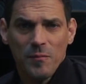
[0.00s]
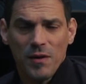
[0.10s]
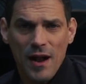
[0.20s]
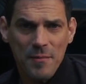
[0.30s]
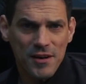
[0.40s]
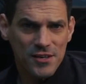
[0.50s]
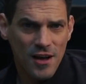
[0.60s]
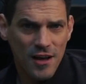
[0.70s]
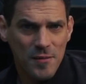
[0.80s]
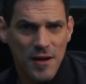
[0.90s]
But I'm going to
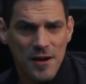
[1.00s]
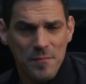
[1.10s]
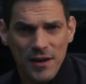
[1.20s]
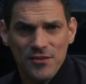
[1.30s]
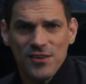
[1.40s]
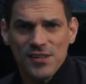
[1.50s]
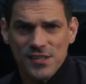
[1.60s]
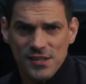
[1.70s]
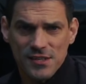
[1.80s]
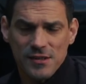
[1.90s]
talk about a matrix
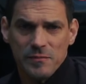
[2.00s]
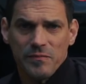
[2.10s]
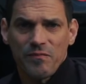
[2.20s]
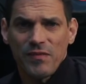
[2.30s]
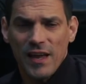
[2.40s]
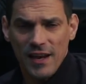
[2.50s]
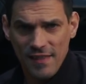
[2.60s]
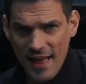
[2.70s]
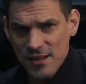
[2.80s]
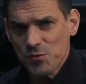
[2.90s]
system,
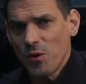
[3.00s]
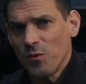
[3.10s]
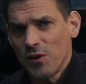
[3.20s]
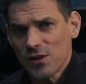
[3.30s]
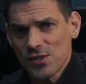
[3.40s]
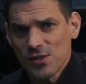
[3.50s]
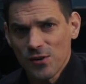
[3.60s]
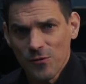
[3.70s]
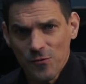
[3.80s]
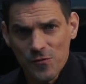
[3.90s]
and that's what works
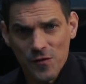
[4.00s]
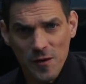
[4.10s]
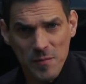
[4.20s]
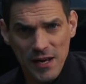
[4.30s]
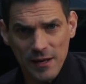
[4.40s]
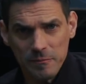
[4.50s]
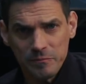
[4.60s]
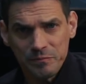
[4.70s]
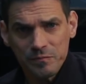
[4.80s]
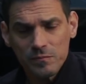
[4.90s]
for me.
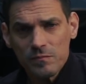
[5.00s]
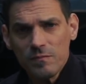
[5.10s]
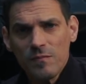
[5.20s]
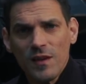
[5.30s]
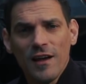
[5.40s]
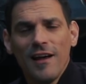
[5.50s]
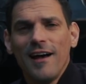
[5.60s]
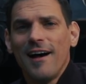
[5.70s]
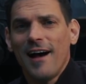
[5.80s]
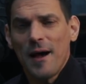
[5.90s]

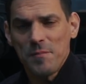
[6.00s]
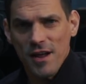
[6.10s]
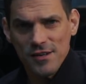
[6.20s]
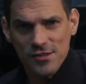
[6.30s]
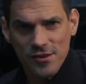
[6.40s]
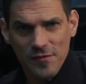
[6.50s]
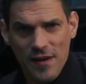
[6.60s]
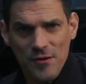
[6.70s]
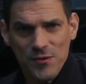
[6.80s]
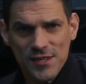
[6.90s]
I'm not a
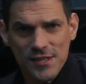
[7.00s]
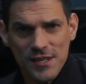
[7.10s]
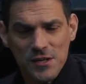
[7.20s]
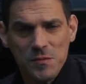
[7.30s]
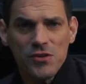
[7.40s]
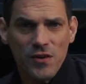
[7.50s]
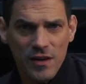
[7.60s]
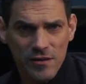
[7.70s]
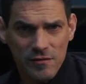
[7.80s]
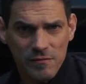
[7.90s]
certified risk assessment
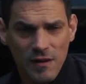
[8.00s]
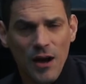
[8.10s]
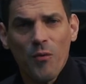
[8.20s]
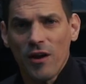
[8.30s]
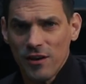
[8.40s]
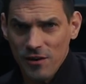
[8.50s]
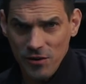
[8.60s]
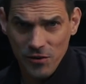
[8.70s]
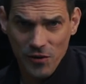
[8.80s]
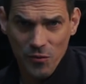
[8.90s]
trainer. I want you to
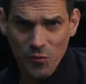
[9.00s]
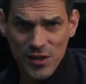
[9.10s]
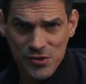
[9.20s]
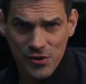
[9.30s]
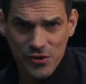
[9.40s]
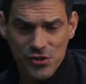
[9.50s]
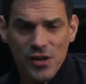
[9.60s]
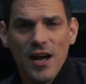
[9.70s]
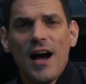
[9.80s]
do your own research.